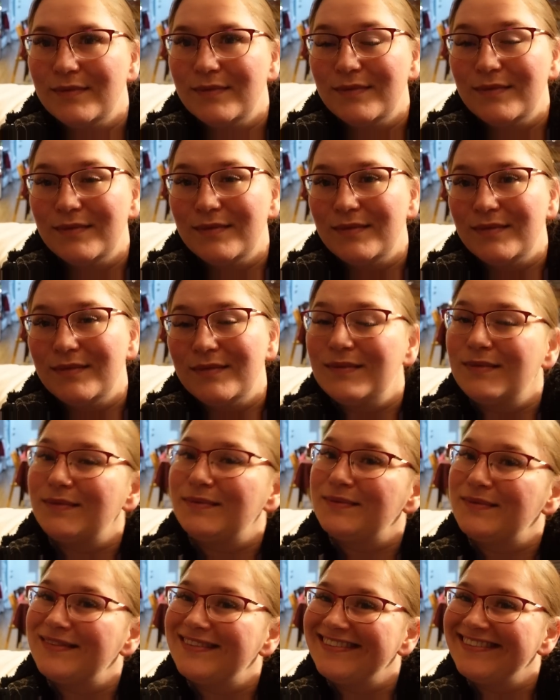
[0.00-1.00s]

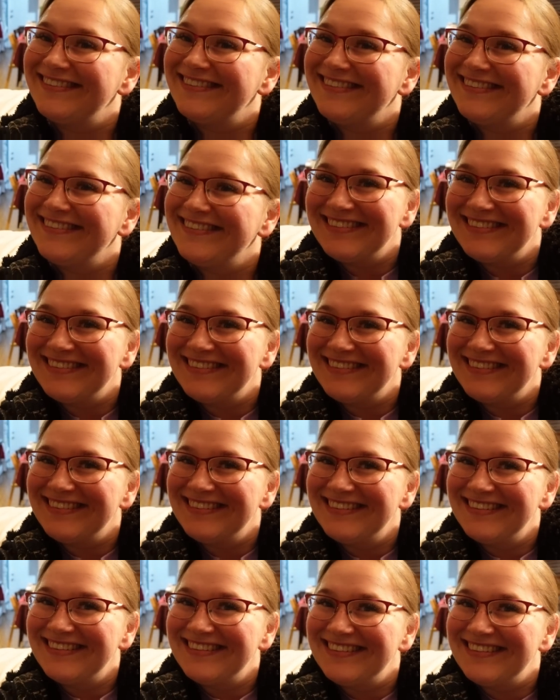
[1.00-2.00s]

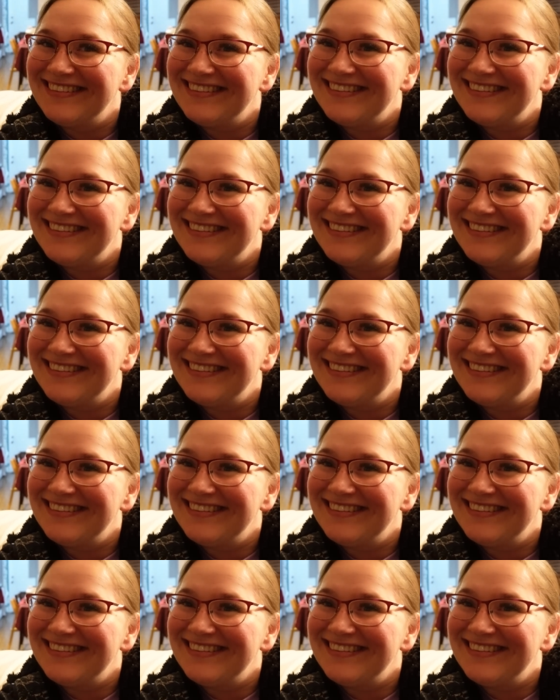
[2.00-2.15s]
This person isn't speaking.